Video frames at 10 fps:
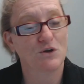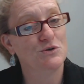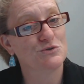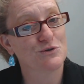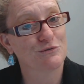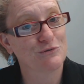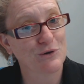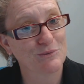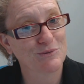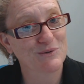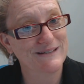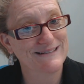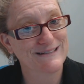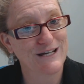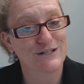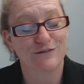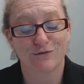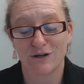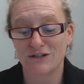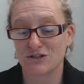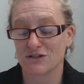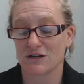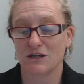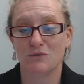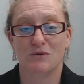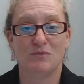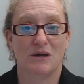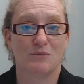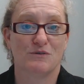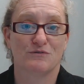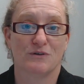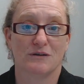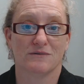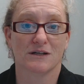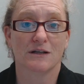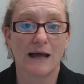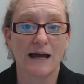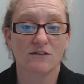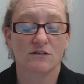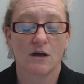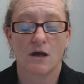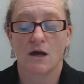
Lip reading: use your formal presentation voice just like you would be up in front of the class.